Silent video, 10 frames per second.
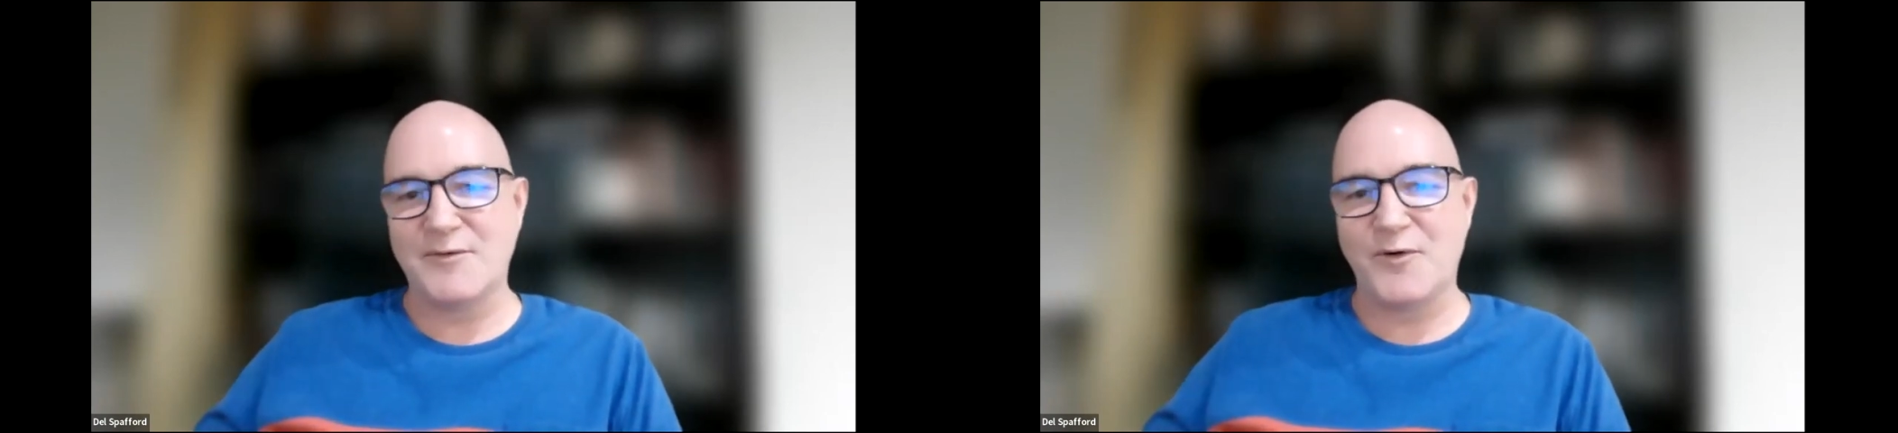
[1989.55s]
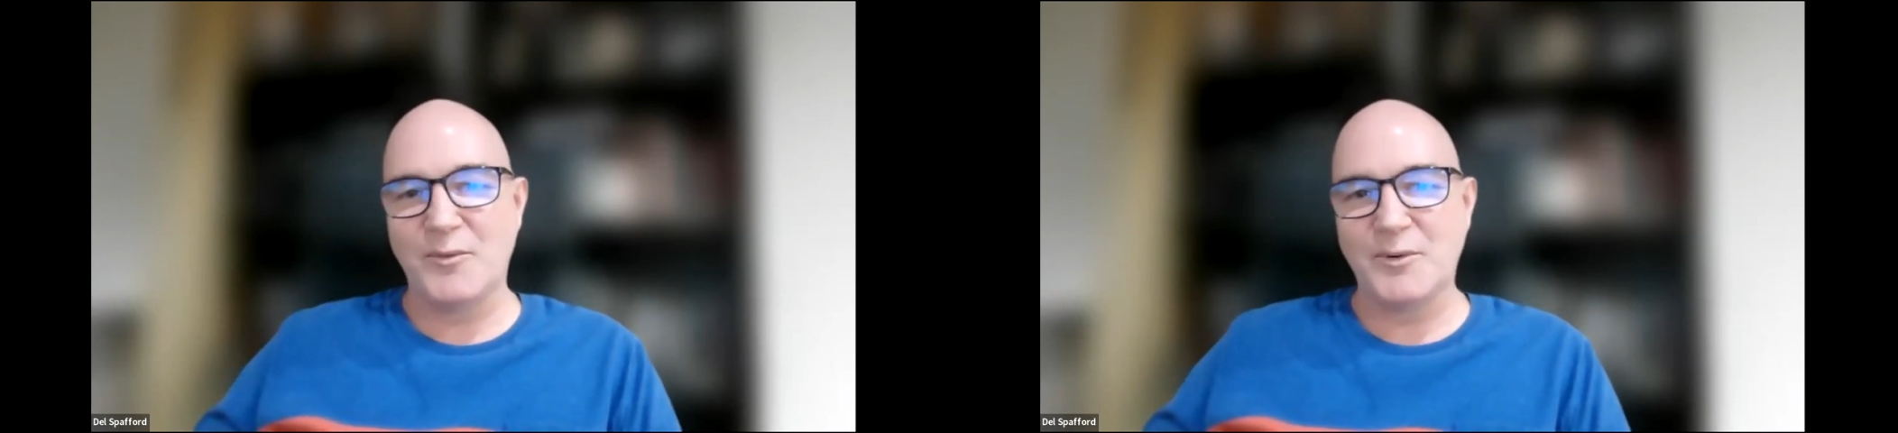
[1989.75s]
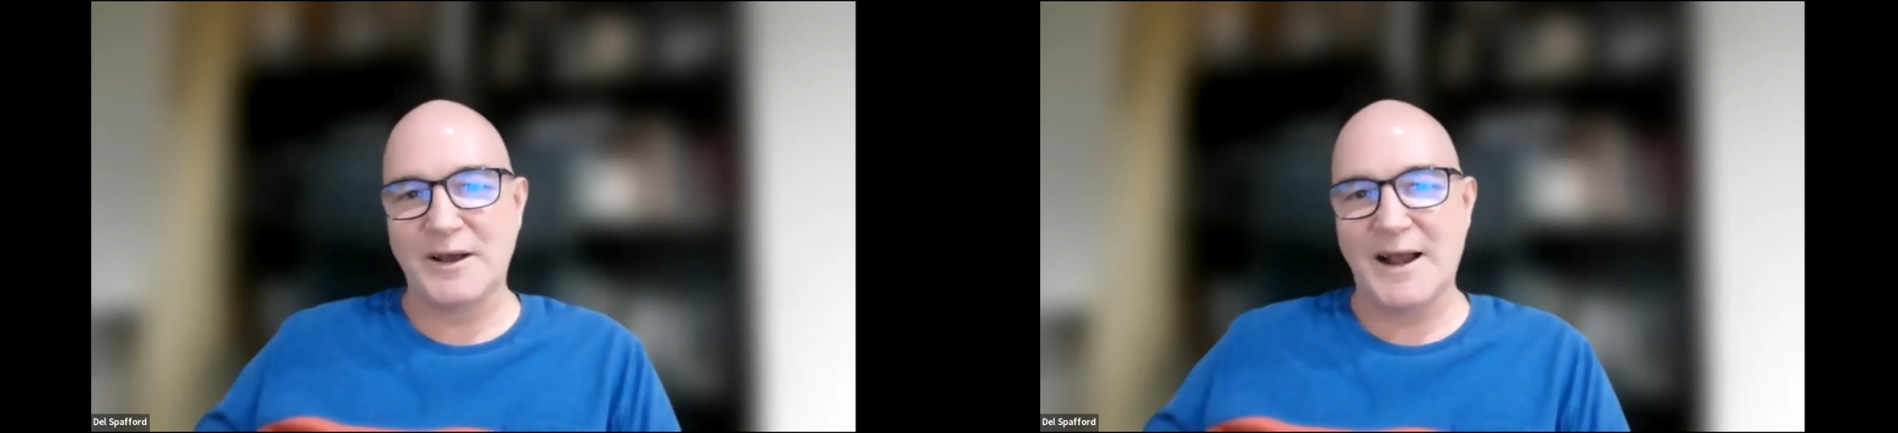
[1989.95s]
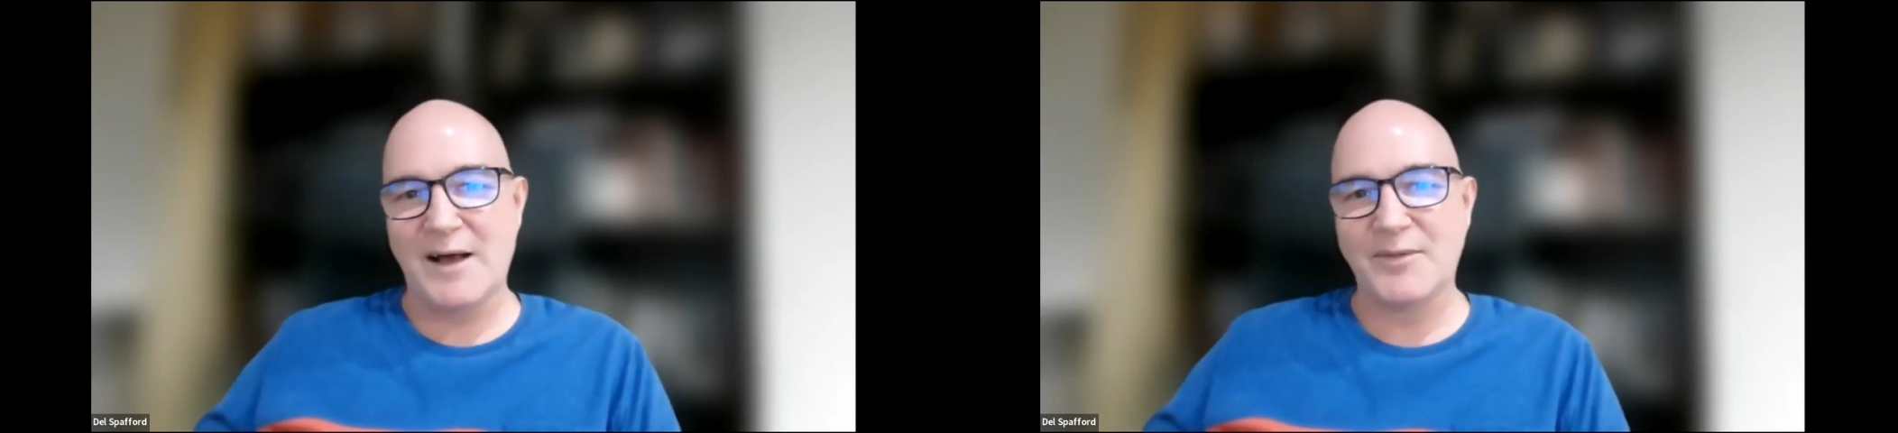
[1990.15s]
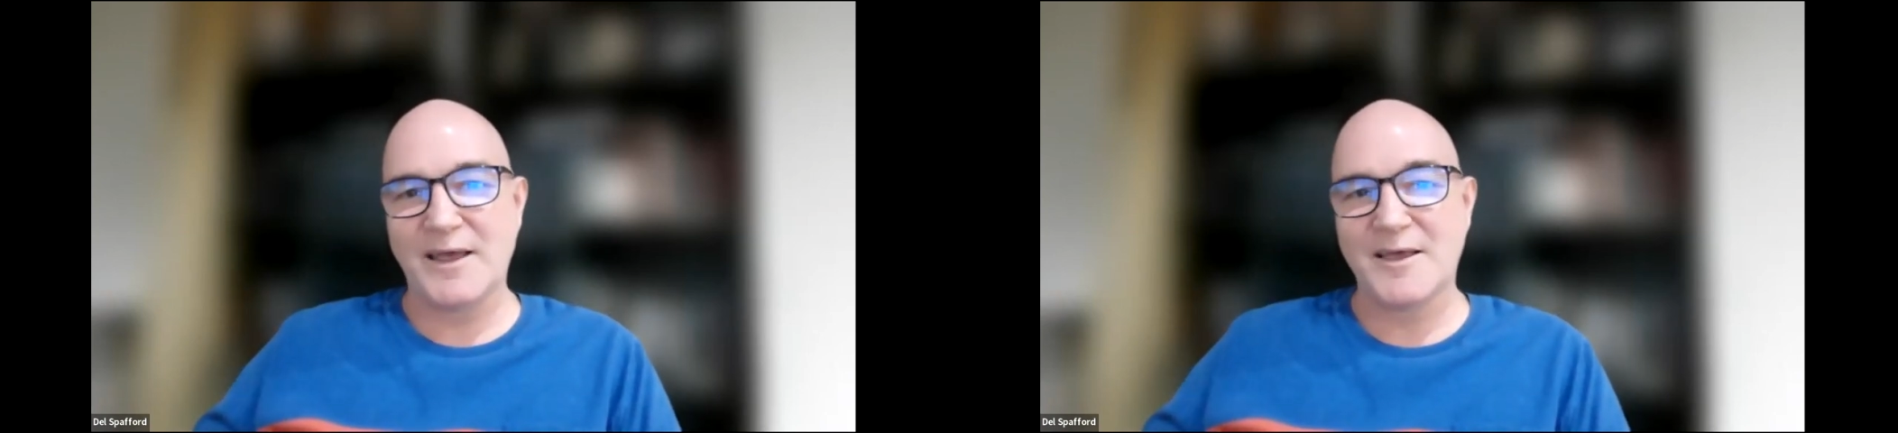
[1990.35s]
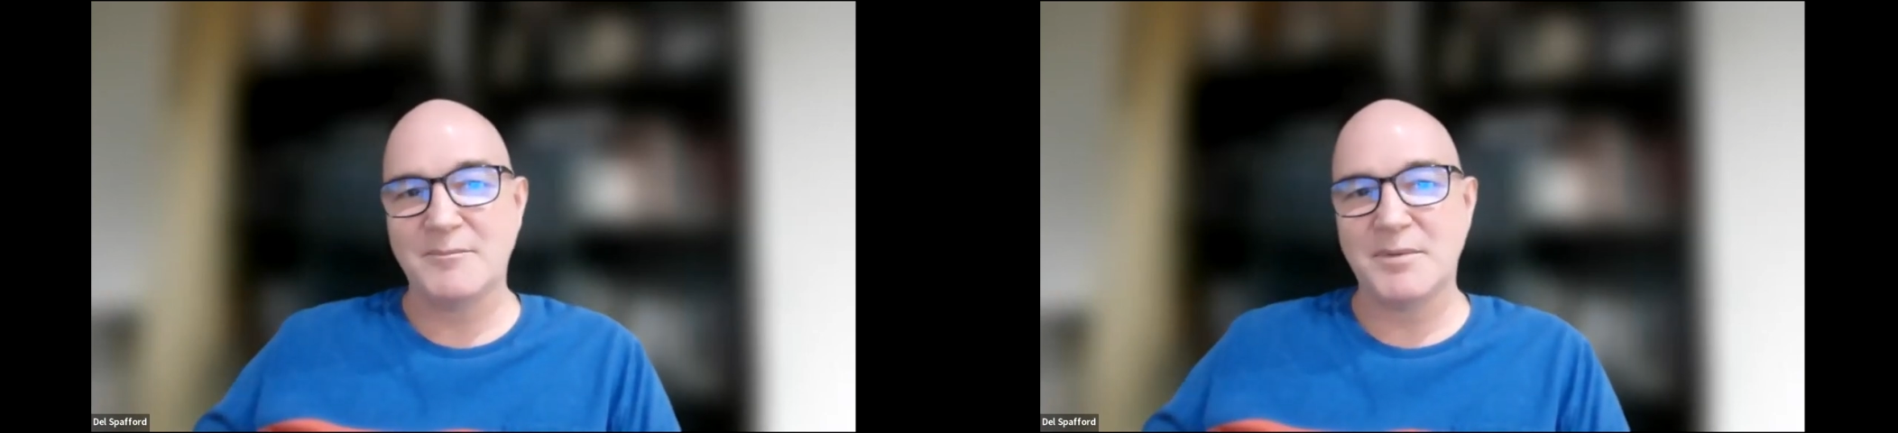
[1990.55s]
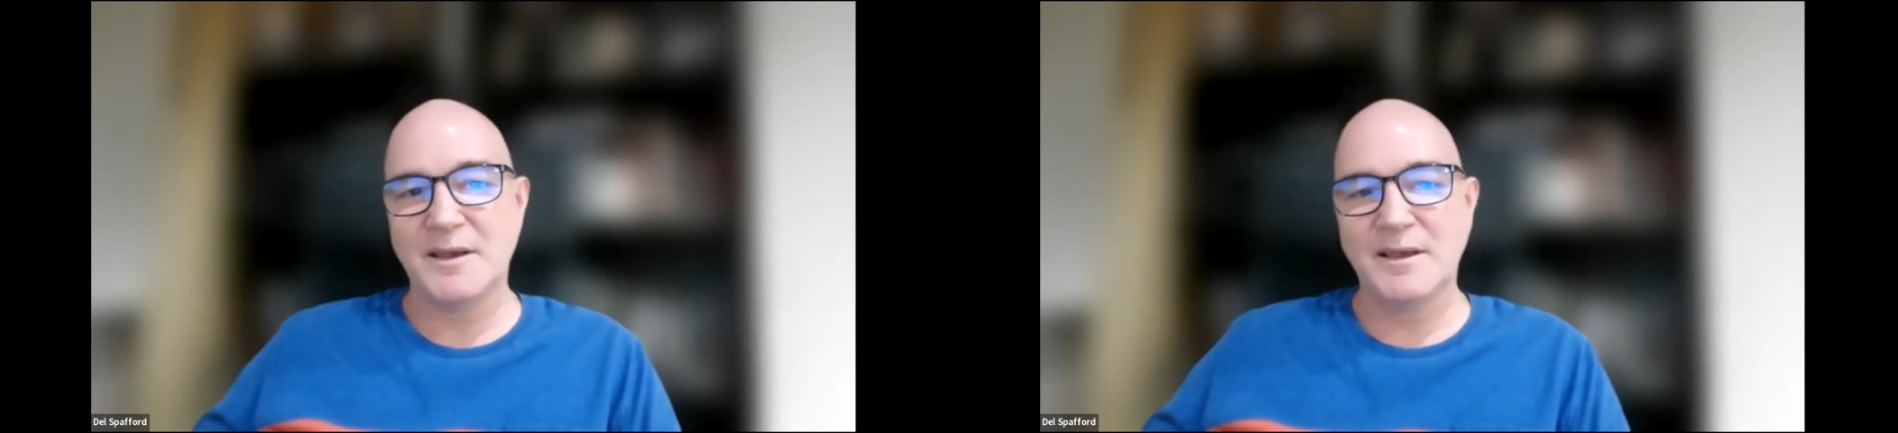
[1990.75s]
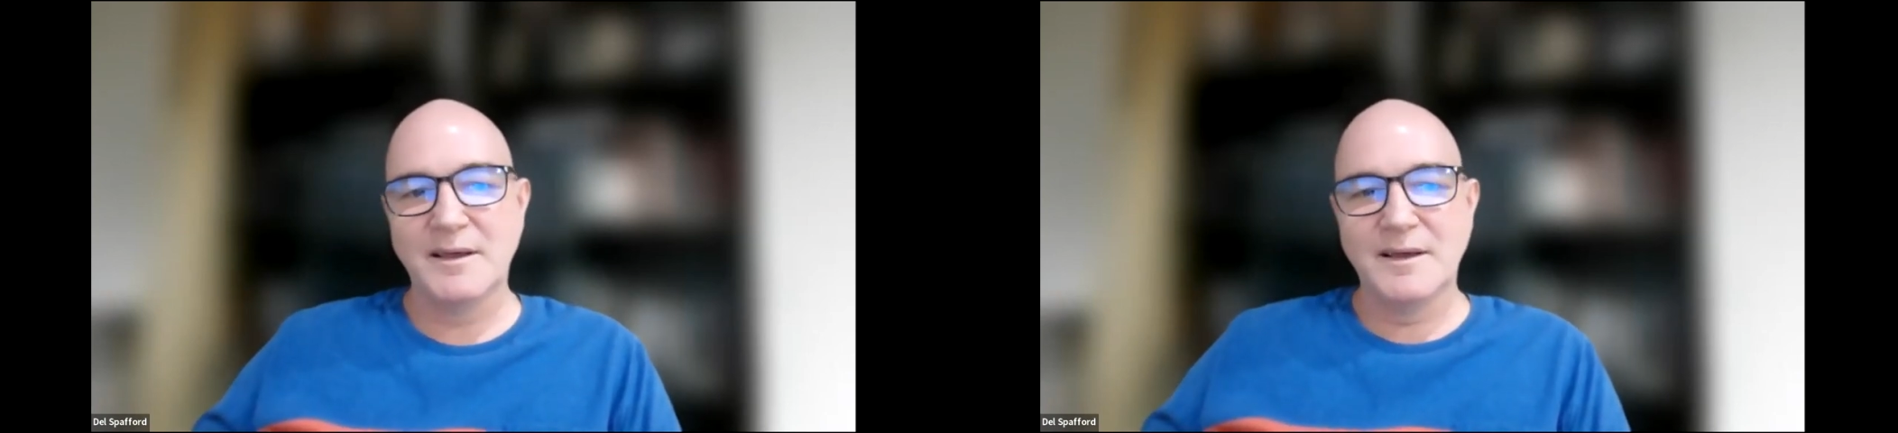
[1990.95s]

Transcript: forward, and how that can be,